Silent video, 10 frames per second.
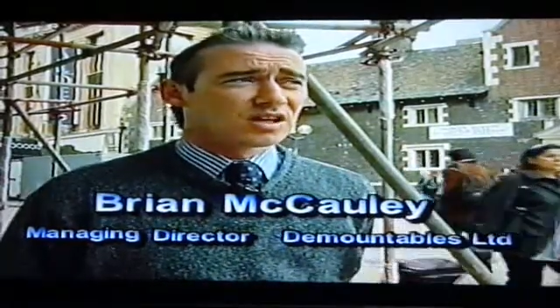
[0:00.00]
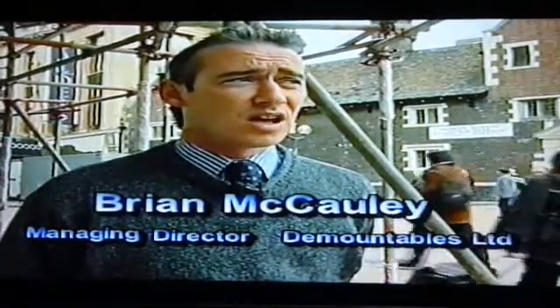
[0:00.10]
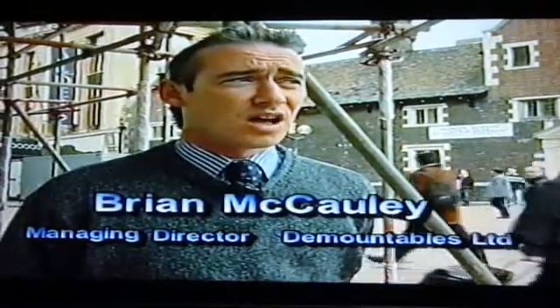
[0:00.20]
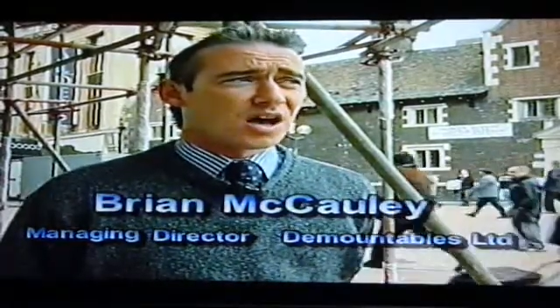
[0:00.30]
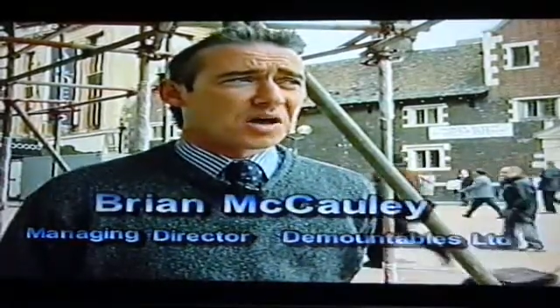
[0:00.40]

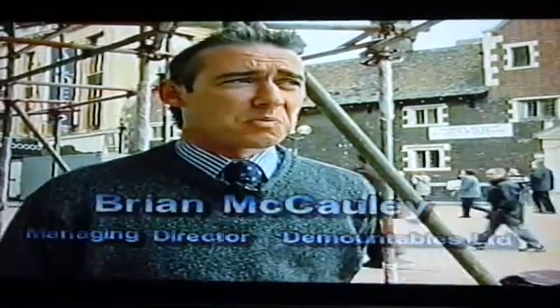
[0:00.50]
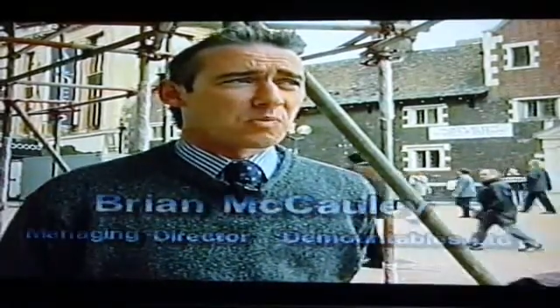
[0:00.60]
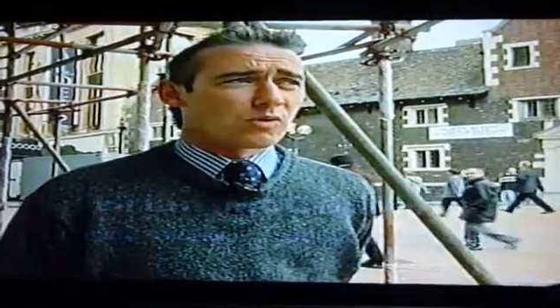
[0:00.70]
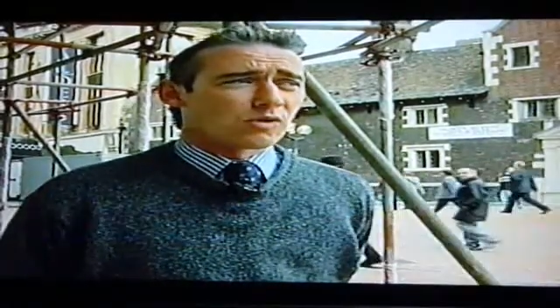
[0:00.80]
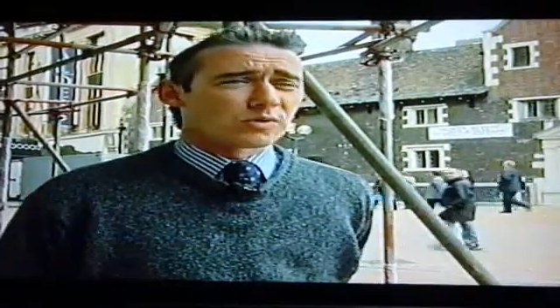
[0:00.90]

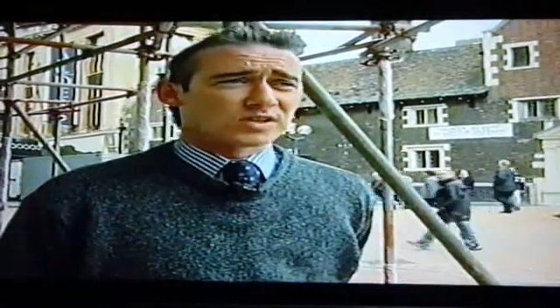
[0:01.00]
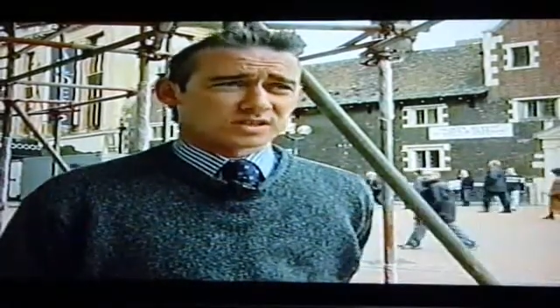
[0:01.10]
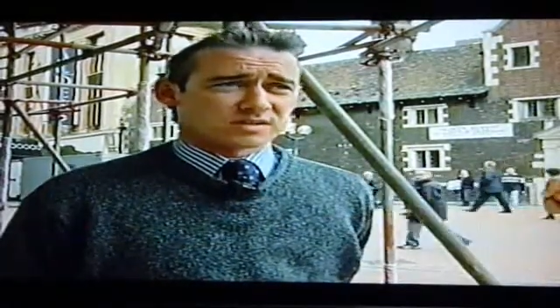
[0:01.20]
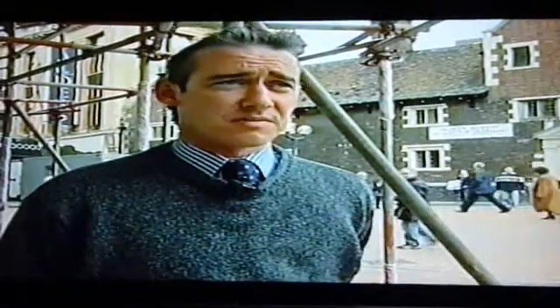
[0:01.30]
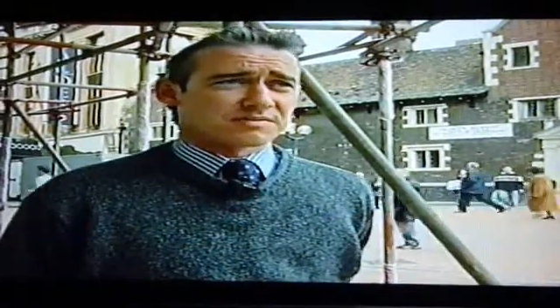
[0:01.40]
We're
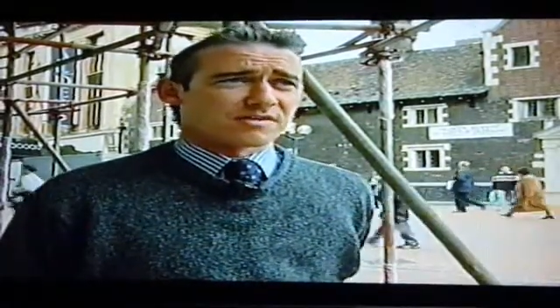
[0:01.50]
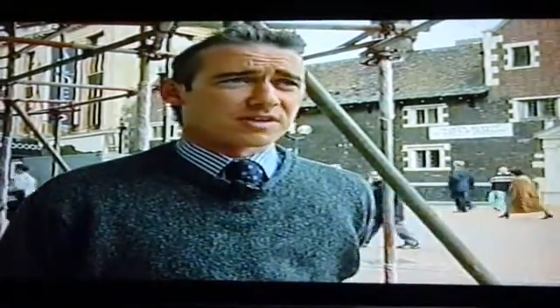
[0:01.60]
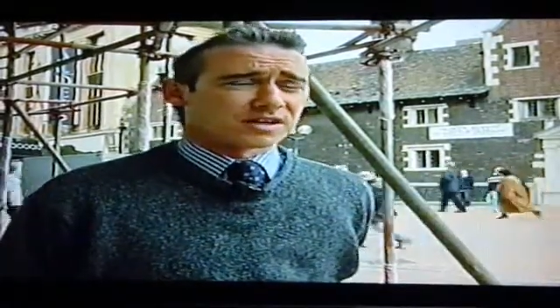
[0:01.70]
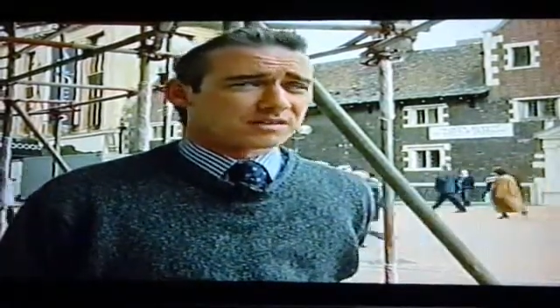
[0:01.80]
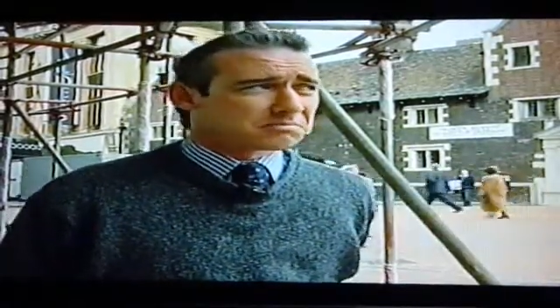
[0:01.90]
always
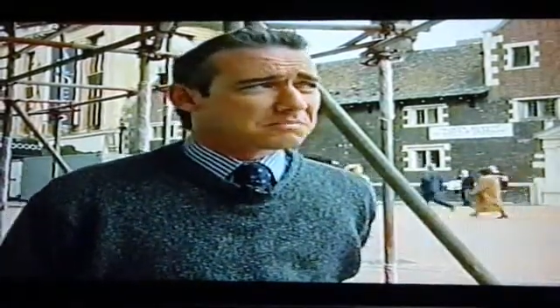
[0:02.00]
very